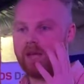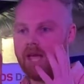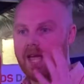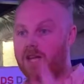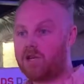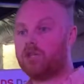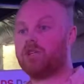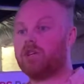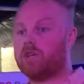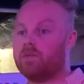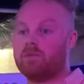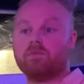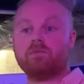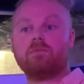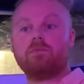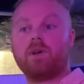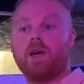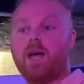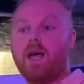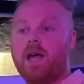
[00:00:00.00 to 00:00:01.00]
issue
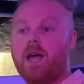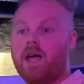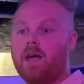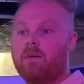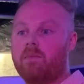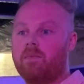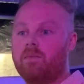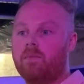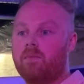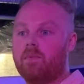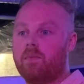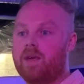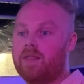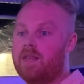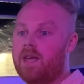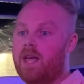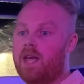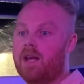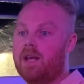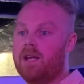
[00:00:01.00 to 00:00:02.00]

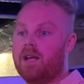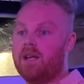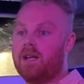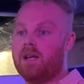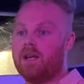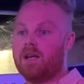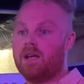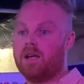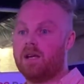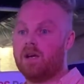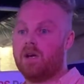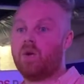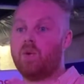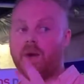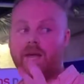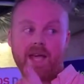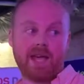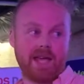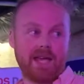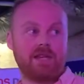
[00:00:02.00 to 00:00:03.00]
within
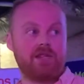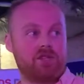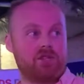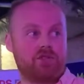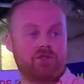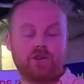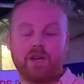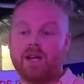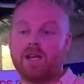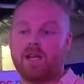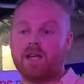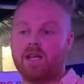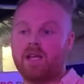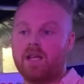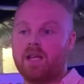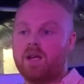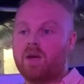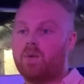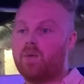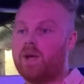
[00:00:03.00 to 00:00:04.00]
queer history,
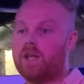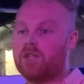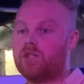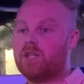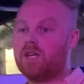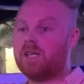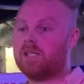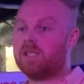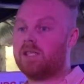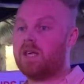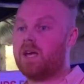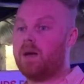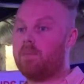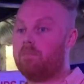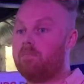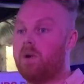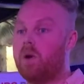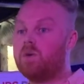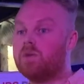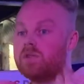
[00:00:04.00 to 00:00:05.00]
which is that
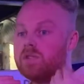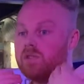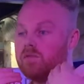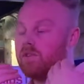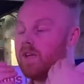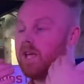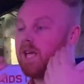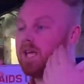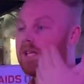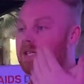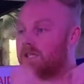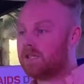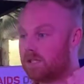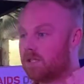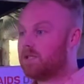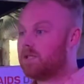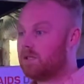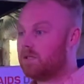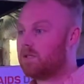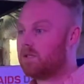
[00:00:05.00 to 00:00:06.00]
most of it is
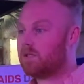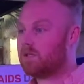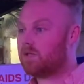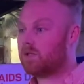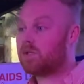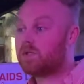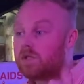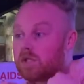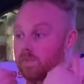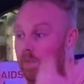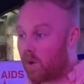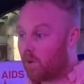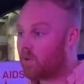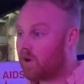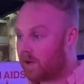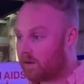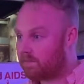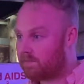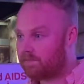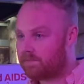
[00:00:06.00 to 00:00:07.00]

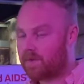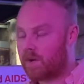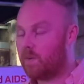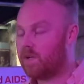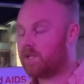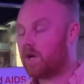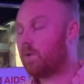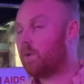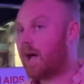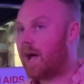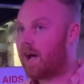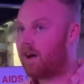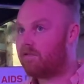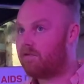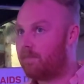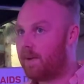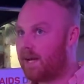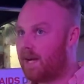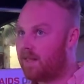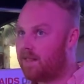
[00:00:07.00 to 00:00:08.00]
spoken. We don't have
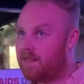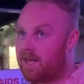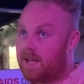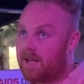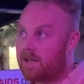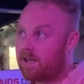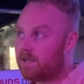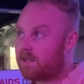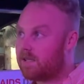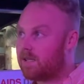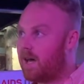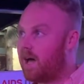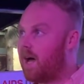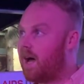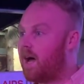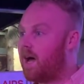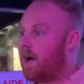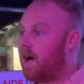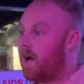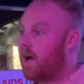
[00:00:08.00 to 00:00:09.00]
many things that
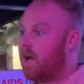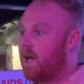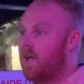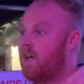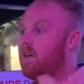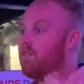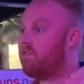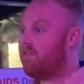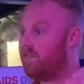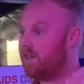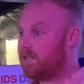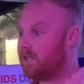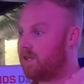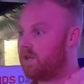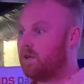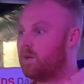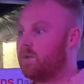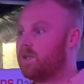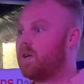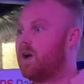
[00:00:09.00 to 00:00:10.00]
are
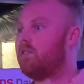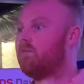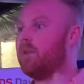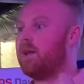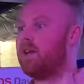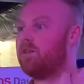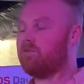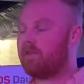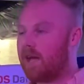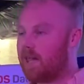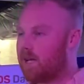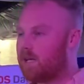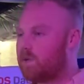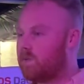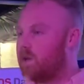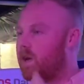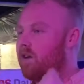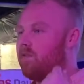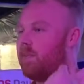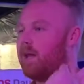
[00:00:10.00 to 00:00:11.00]
physical. We don't have many
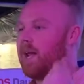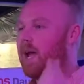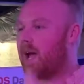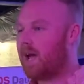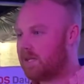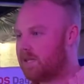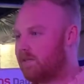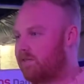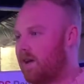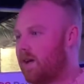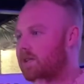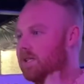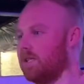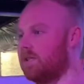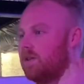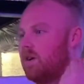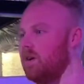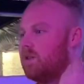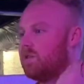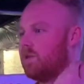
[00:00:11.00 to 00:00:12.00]
relics. We don't have many artifacts.
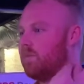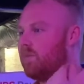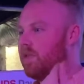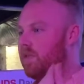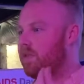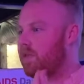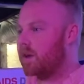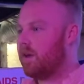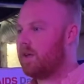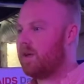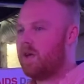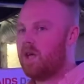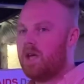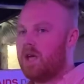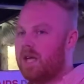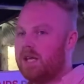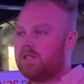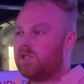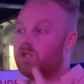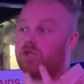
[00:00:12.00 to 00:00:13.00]
It's not something that
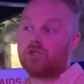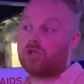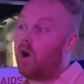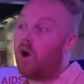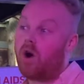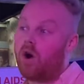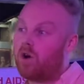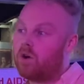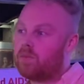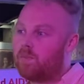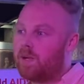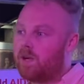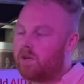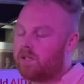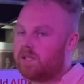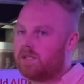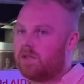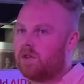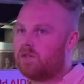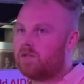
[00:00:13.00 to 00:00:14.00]
is stored
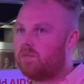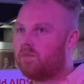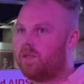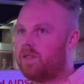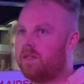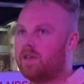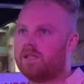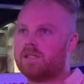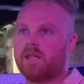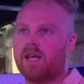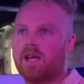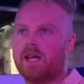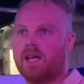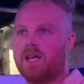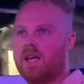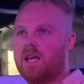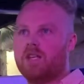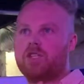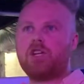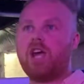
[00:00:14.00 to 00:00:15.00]
because it's not something that's like
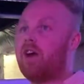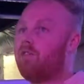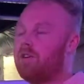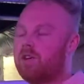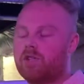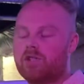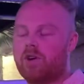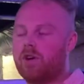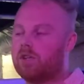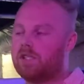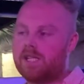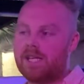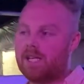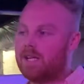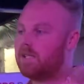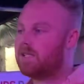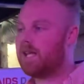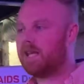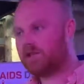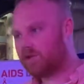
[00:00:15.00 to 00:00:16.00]
cherished or
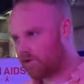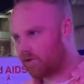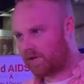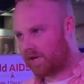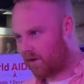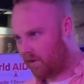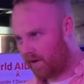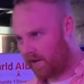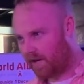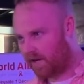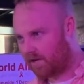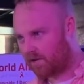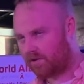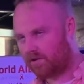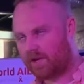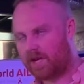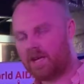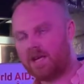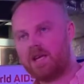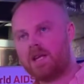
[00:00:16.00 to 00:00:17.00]
seen as history, queer
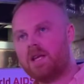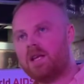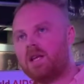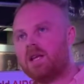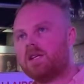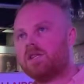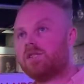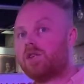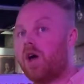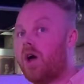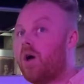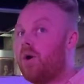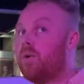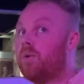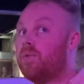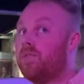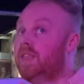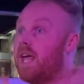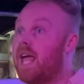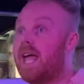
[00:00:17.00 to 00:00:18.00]
history.
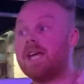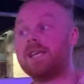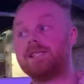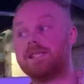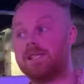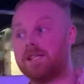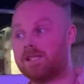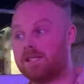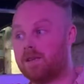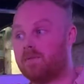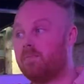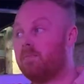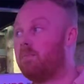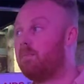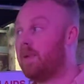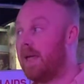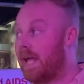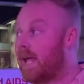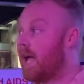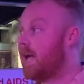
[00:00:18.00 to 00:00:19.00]
So this is a
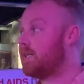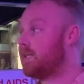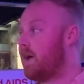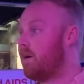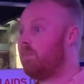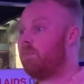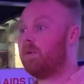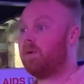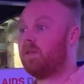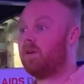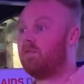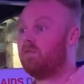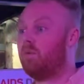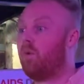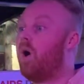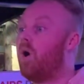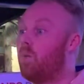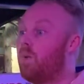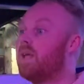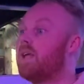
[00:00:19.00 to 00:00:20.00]
big example of
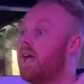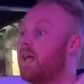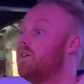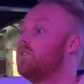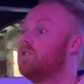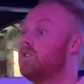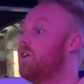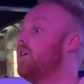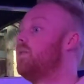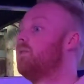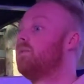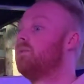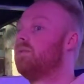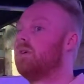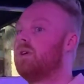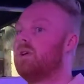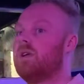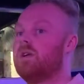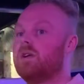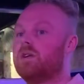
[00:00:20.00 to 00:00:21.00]
what we can do
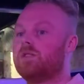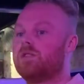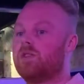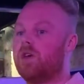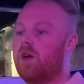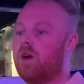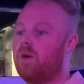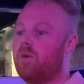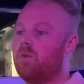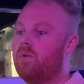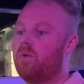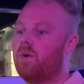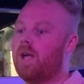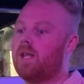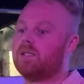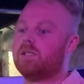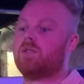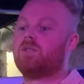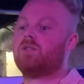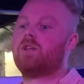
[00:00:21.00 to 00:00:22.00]
So
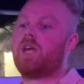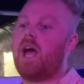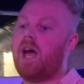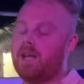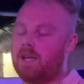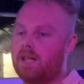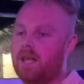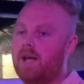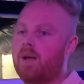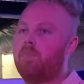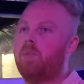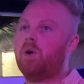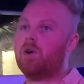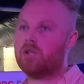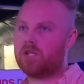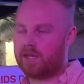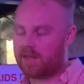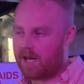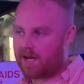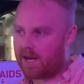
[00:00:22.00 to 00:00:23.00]
it's kind of like
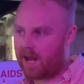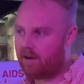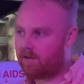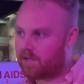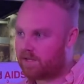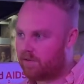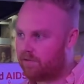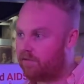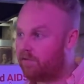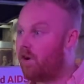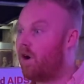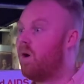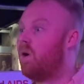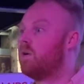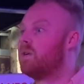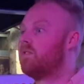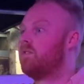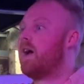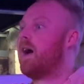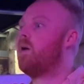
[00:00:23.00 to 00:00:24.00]
pushing that narrative
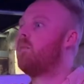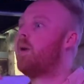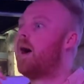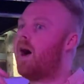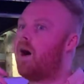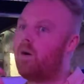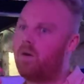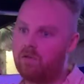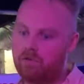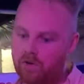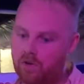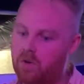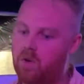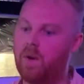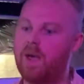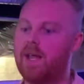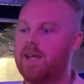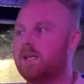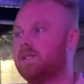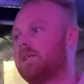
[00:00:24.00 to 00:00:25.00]
forward of how powerful
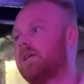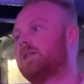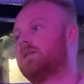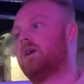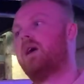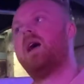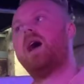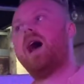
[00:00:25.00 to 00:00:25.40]
queerness is,